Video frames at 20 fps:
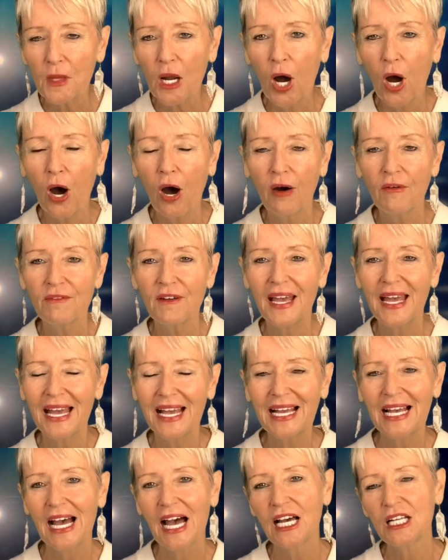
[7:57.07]
of
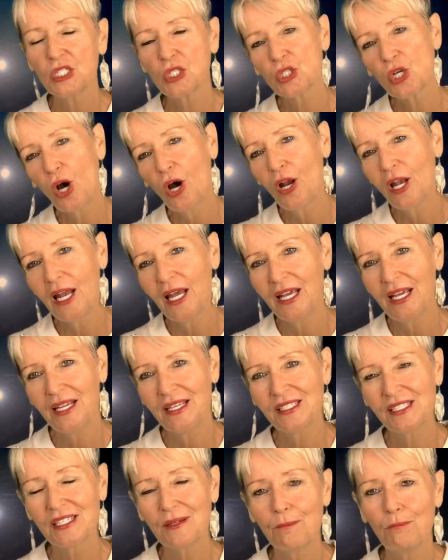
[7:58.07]
Eckhart
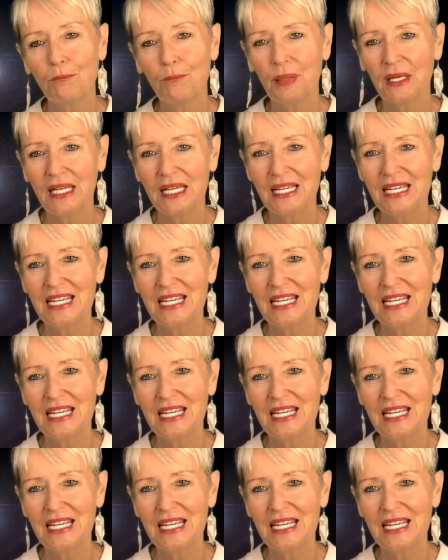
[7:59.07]
Tolle's Be